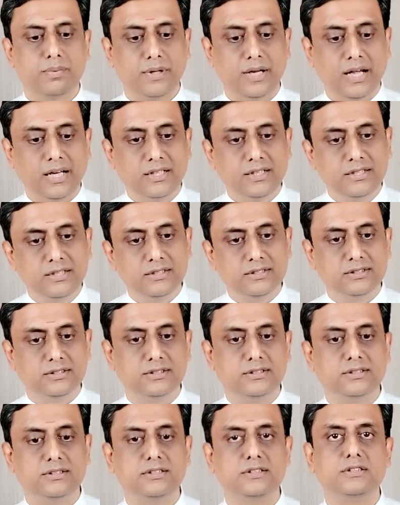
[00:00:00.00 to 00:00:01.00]

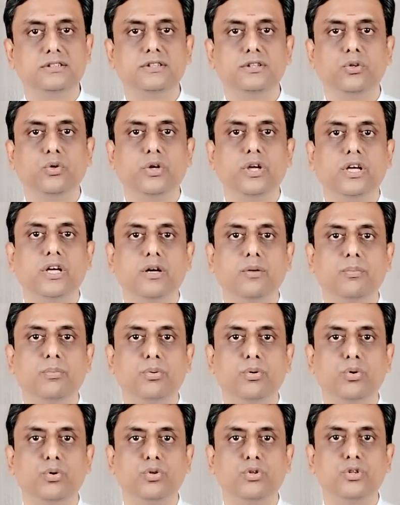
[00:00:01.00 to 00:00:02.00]
practice this yogic
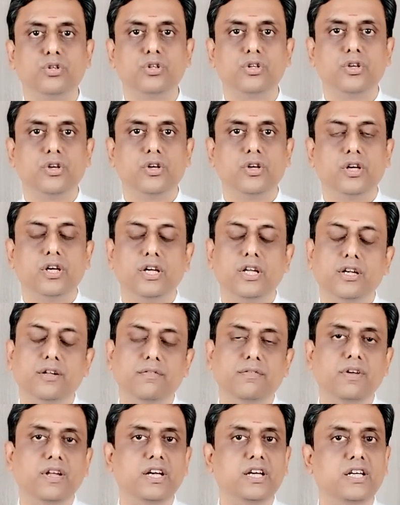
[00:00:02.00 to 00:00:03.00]
approach
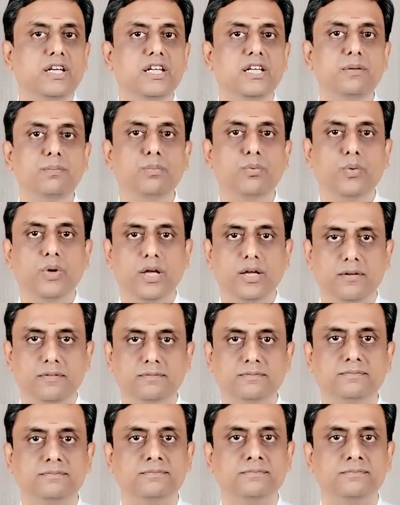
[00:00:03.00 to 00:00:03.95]
in a very deep way.